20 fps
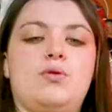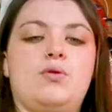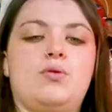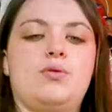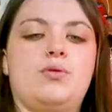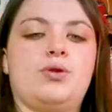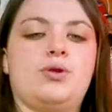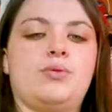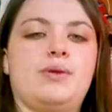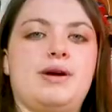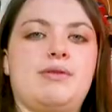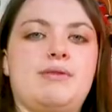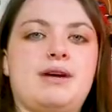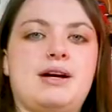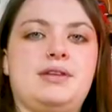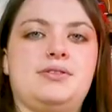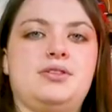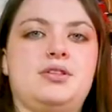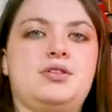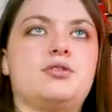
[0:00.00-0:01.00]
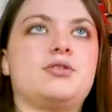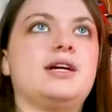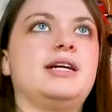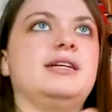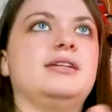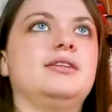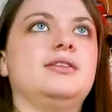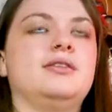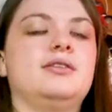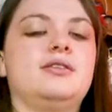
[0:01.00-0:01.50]
all the way around the
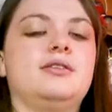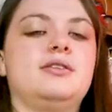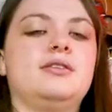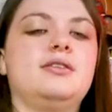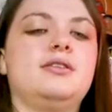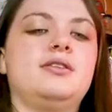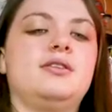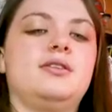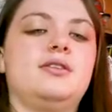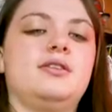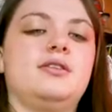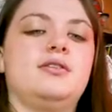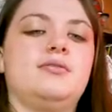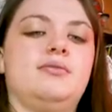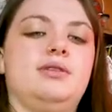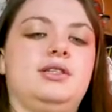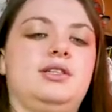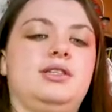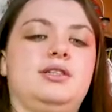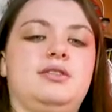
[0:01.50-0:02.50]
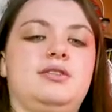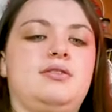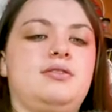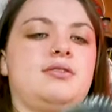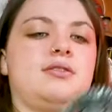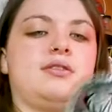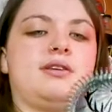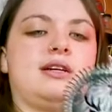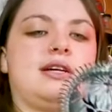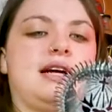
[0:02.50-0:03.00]
strainer, which
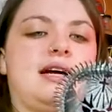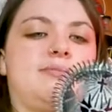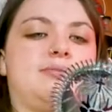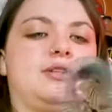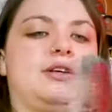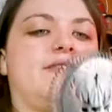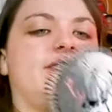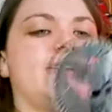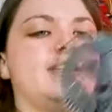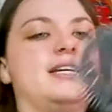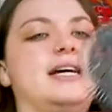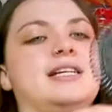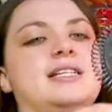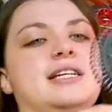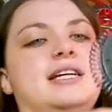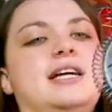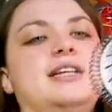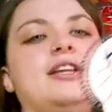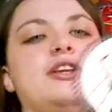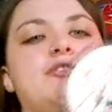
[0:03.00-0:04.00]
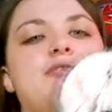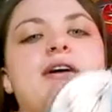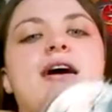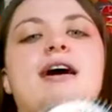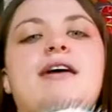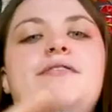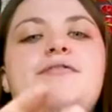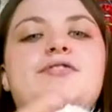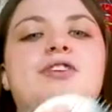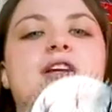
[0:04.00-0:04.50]
is absolutely fantastic. And then you
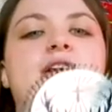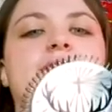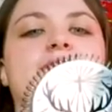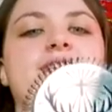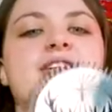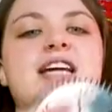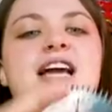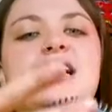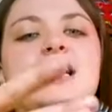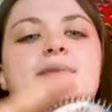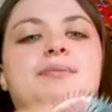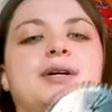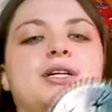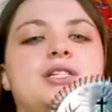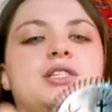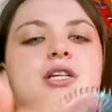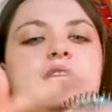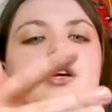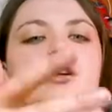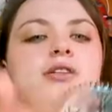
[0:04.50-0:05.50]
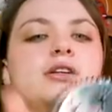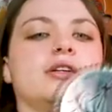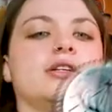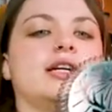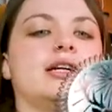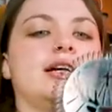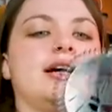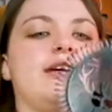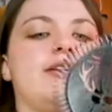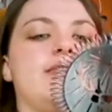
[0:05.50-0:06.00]
have the lovely Jägermeister logo
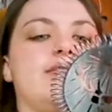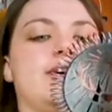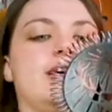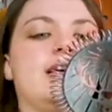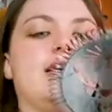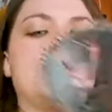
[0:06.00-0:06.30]
cut out of